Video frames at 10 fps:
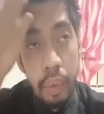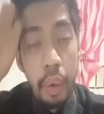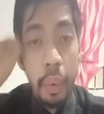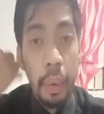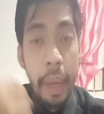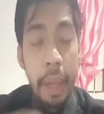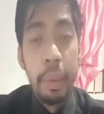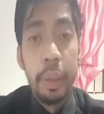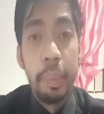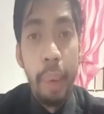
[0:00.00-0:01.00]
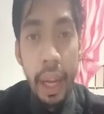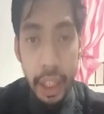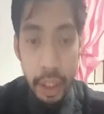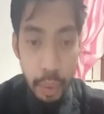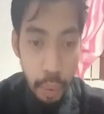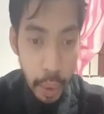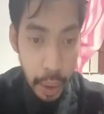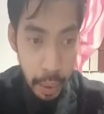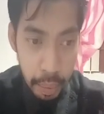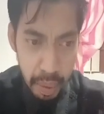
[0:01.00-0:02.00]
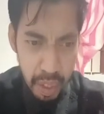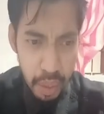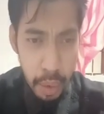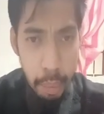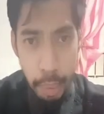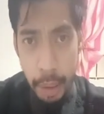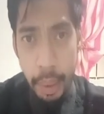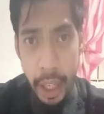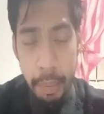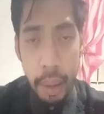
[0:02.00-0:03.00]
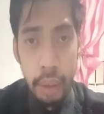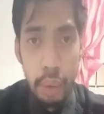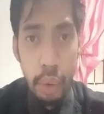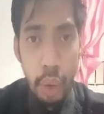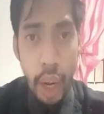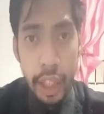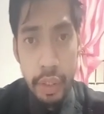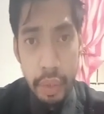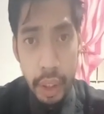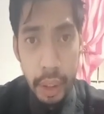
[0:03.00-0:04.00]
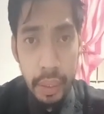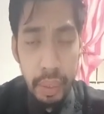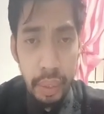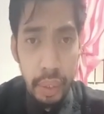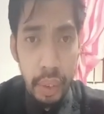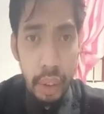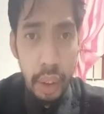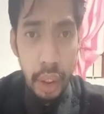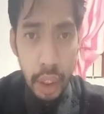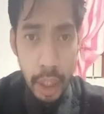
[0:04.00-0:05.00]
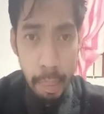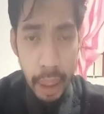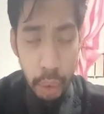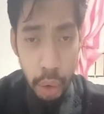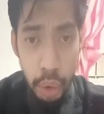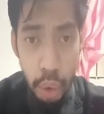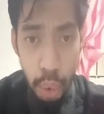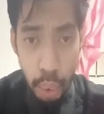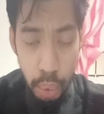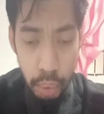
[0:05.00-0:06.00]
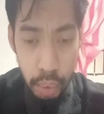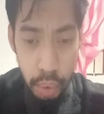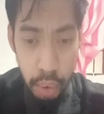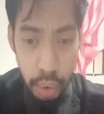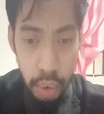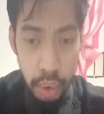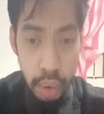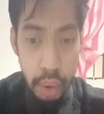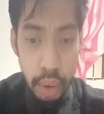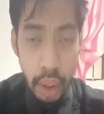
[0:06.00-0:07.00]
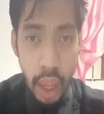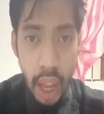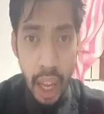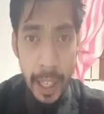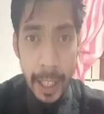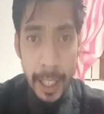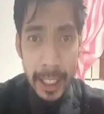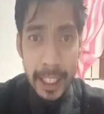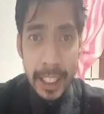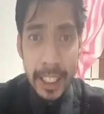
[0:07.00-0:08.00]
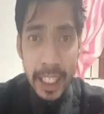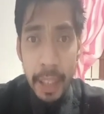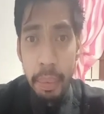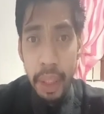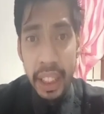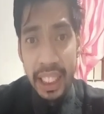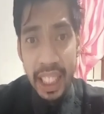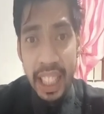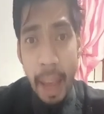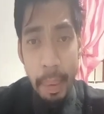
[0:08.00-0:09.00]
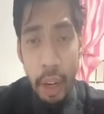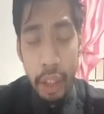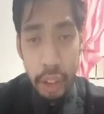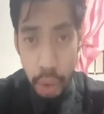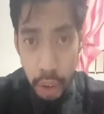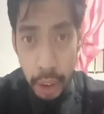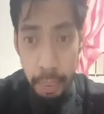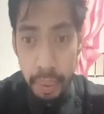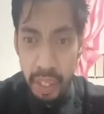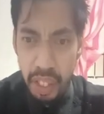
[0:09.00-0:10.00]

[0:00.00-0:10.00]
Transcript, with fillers: we will be able to buy it, we may be able to transfer in a month or two. And uh, it's the same thing that had happened on the dream.